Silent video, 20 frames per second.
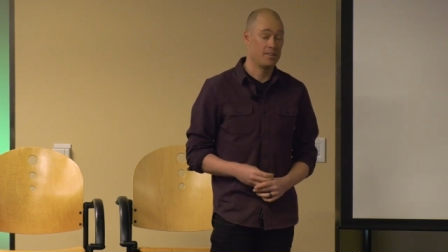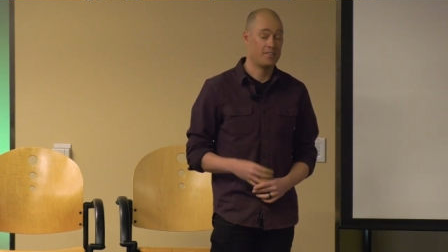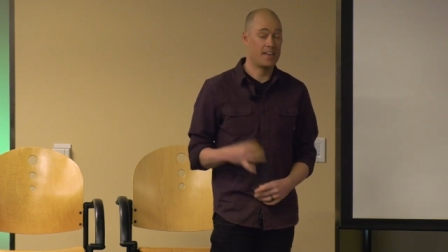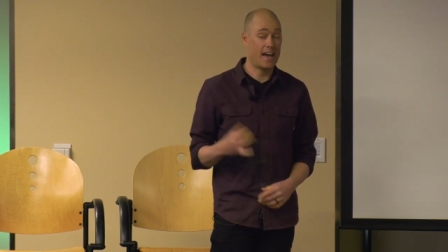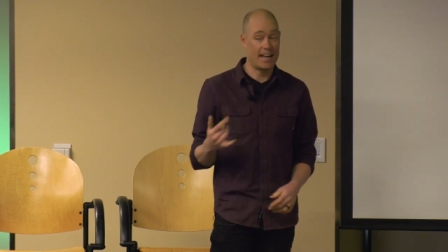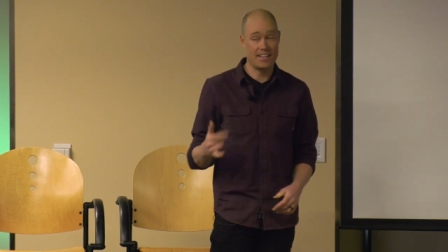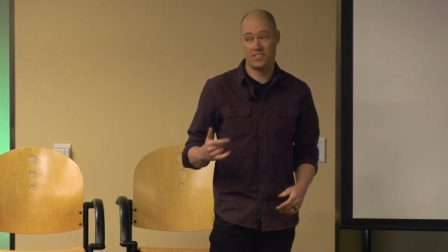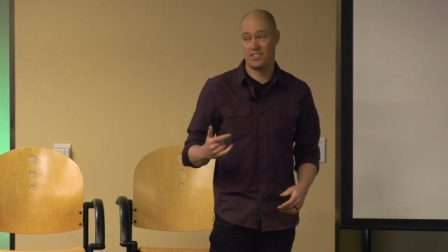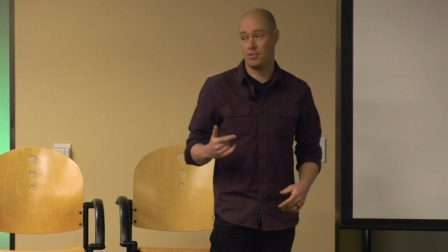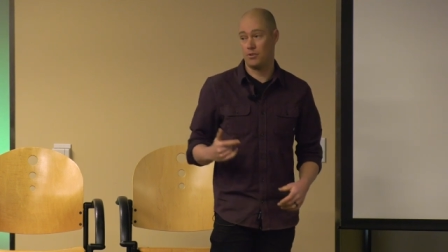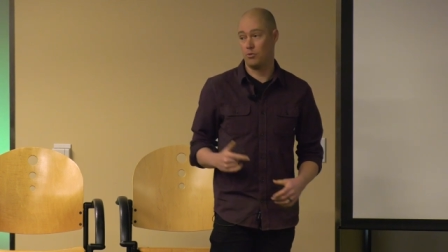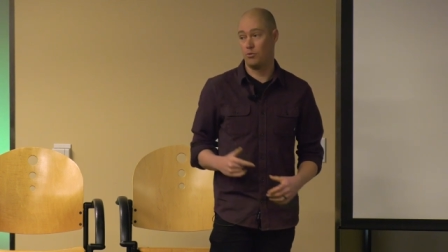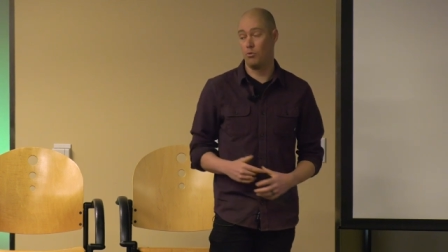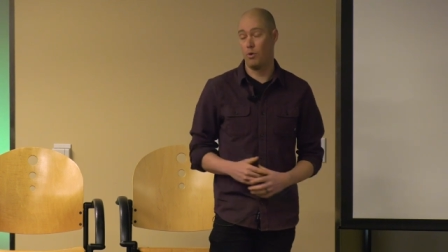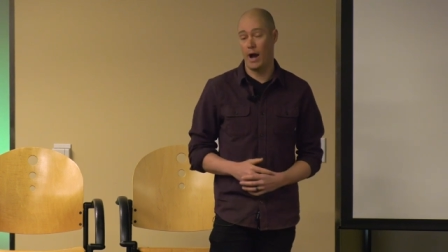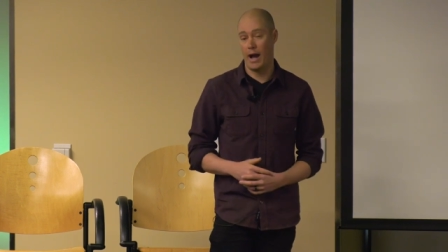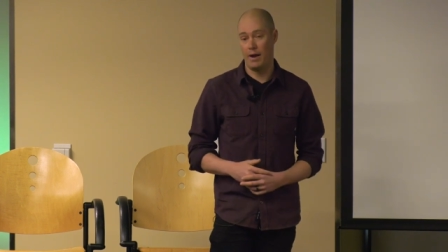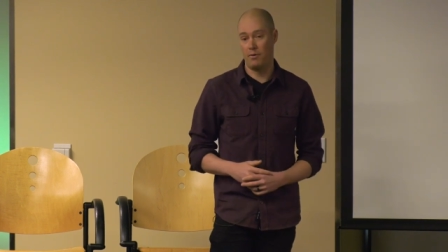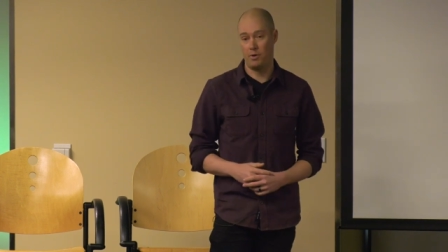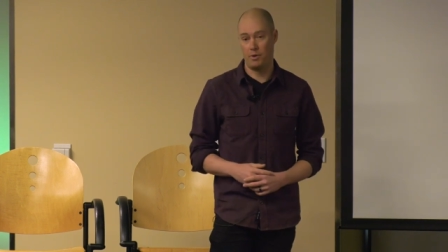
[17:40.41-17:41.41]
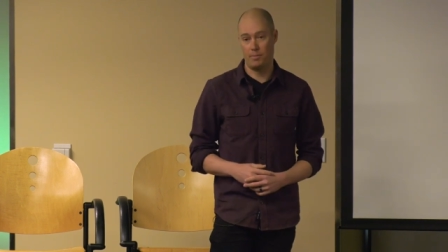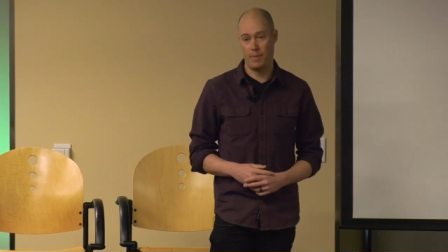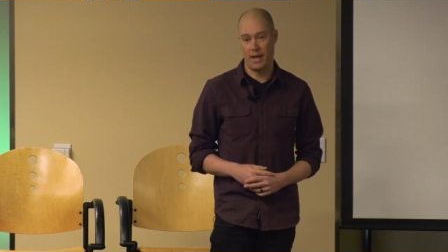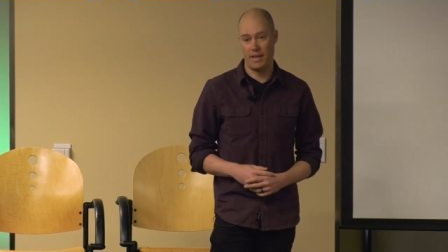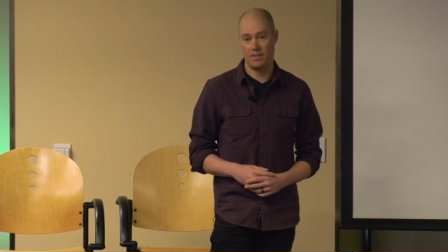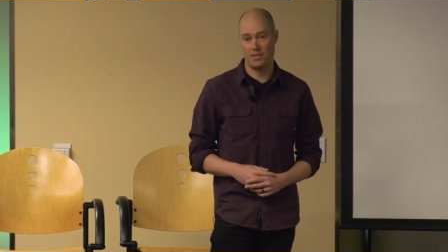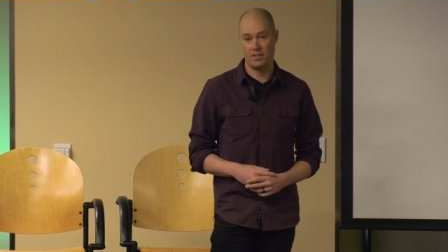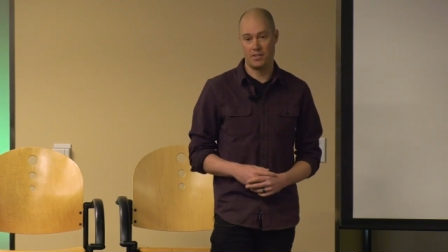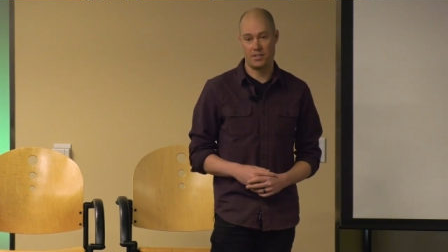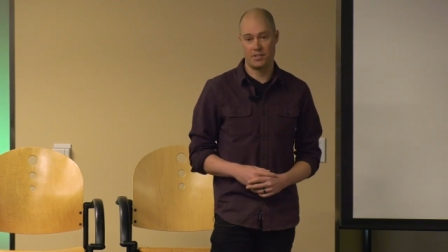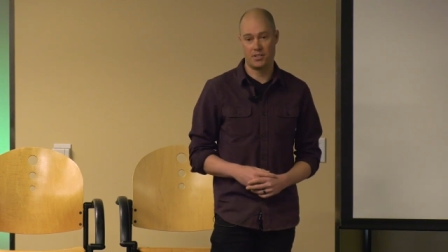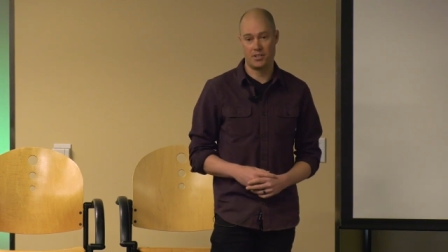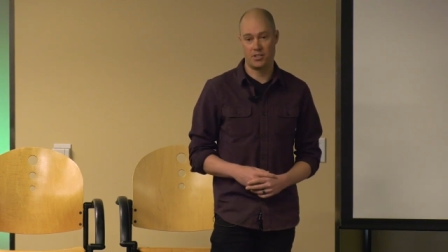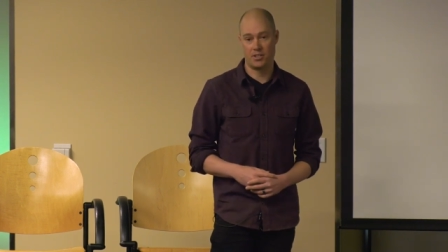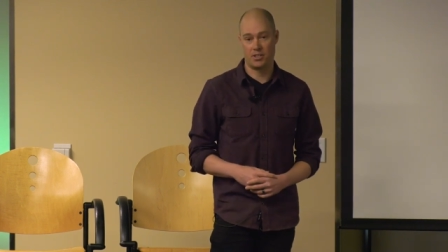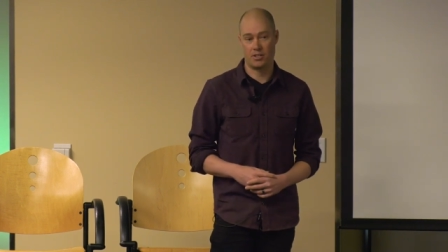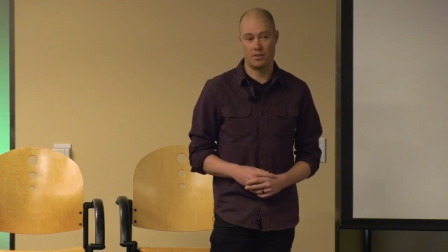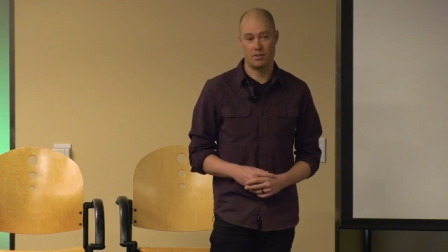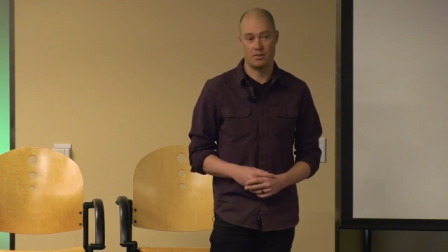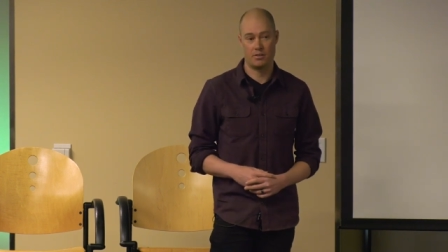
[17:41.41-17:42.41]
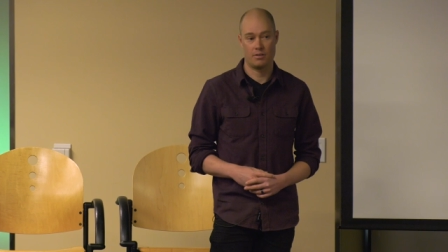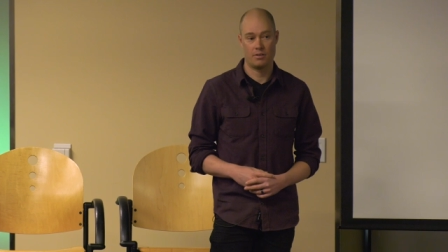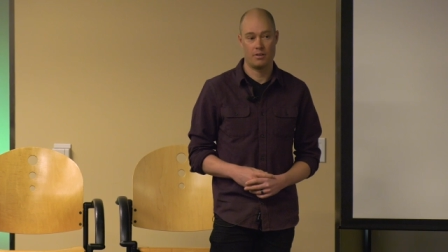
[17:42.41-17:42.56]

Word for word: That's why we made the decision.